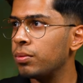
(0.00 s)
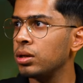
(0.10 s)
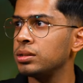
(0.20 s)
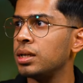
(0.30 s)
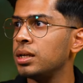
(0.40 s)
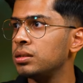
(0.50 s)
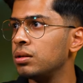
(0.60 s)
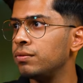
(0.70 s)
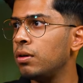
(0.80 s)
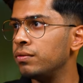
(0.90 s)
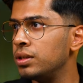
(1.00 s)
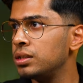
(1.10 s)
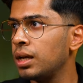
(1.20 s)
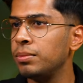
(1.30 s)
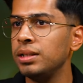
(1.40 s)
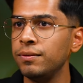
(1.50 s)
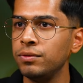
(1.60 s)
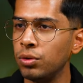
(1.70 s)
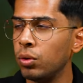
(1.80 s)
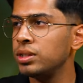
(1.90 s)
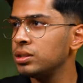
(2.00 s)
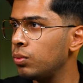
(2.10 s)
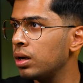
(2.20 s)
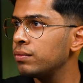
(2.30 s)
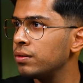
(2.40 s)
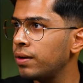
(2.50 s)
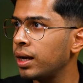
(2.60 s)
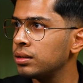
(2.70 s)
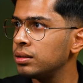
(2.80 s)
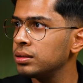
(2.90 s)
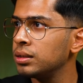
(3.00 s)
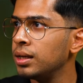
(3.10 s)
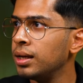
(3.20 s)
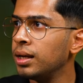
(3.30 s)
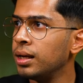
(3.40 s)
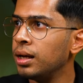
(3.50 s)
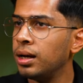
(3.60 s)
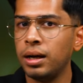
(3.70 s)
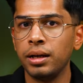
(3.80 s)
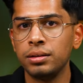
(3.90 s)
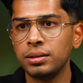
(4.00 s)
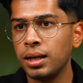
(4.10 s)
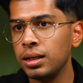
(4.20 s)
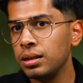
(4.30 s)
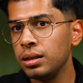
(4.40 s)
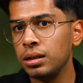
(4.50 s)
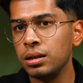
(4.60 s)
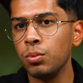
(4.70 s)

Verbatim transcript: process of of this, I believe growth is one of the factors. Mm. Uh, I understand uh,